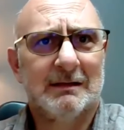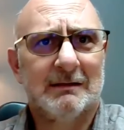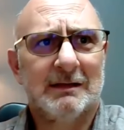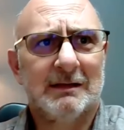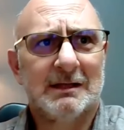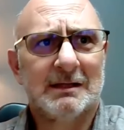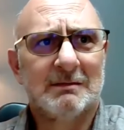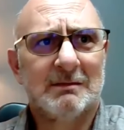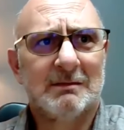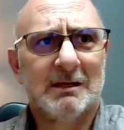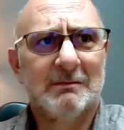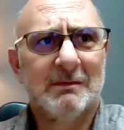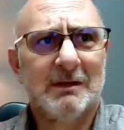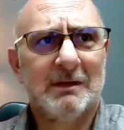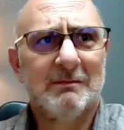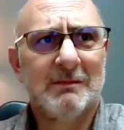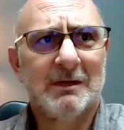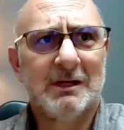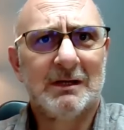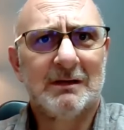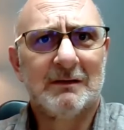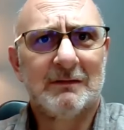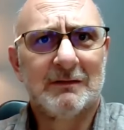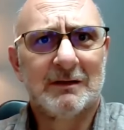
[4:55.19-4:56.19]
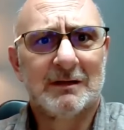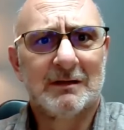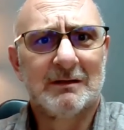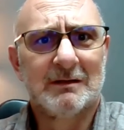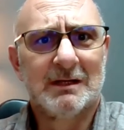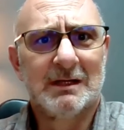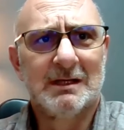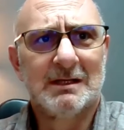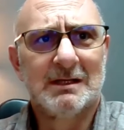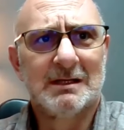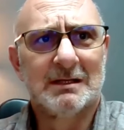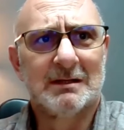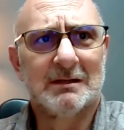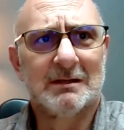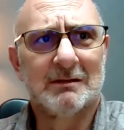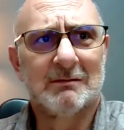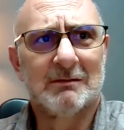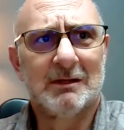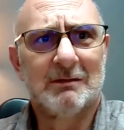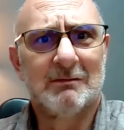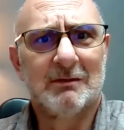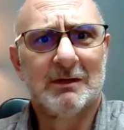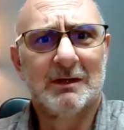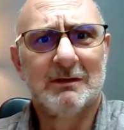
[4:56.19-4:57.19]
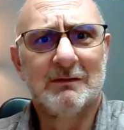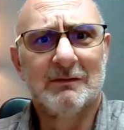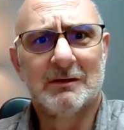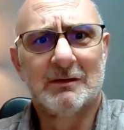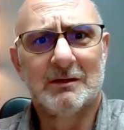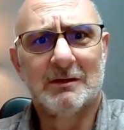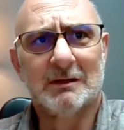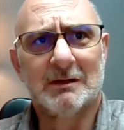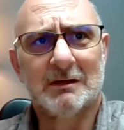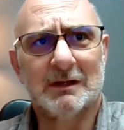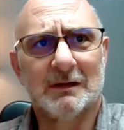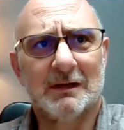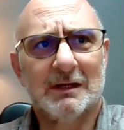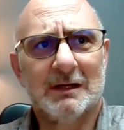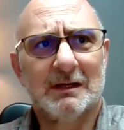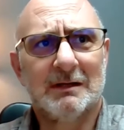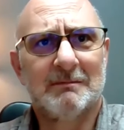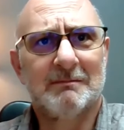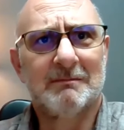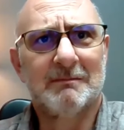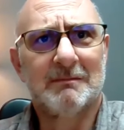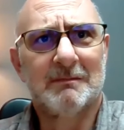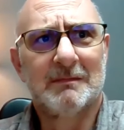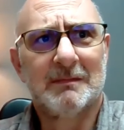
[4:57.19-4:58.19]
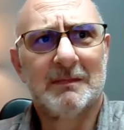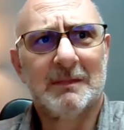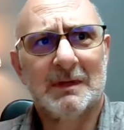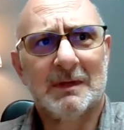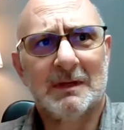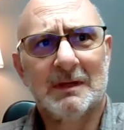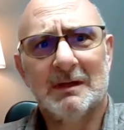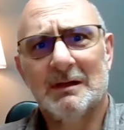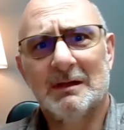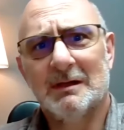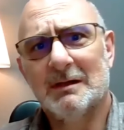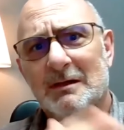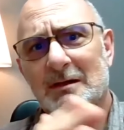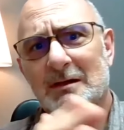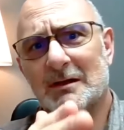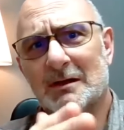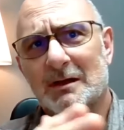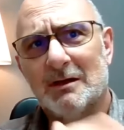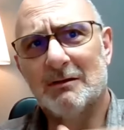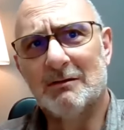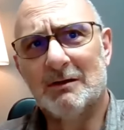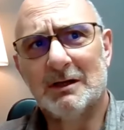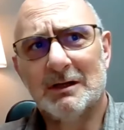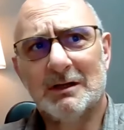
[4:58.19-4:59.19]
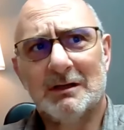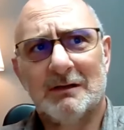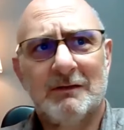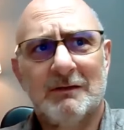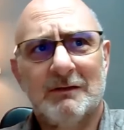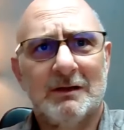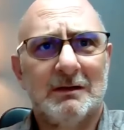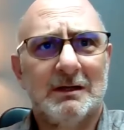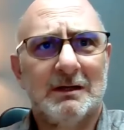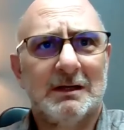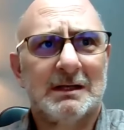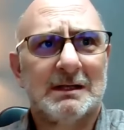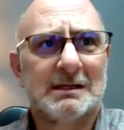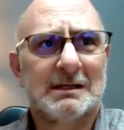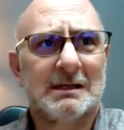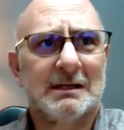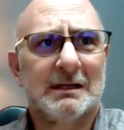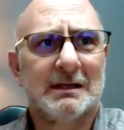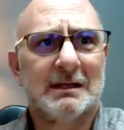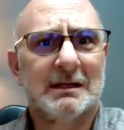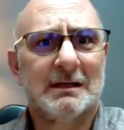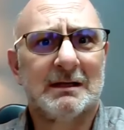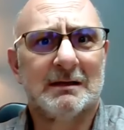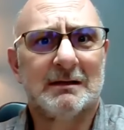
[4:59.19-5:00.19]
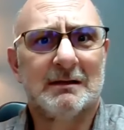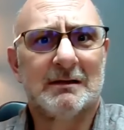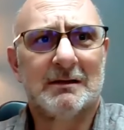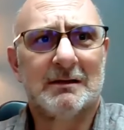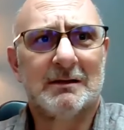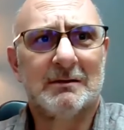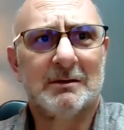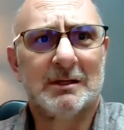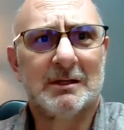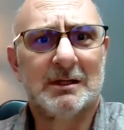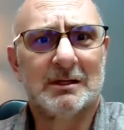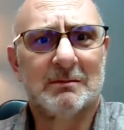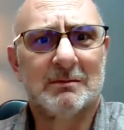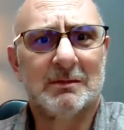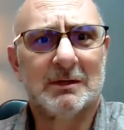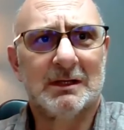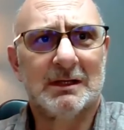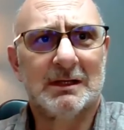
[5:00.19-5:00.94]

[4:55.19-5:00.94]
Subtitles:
And that's my memory of Rhodesia. And we went through. And then Go on a few years later, now I'm in the